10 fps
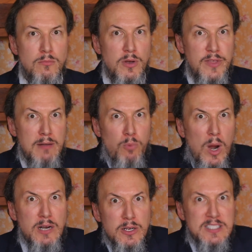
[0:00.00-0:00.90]
Well, then
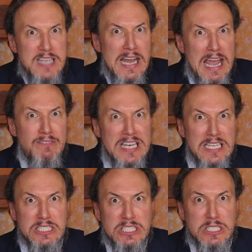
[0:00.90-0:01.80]
where is that
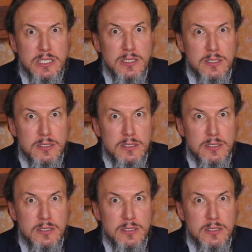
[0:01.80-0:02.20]
evidence?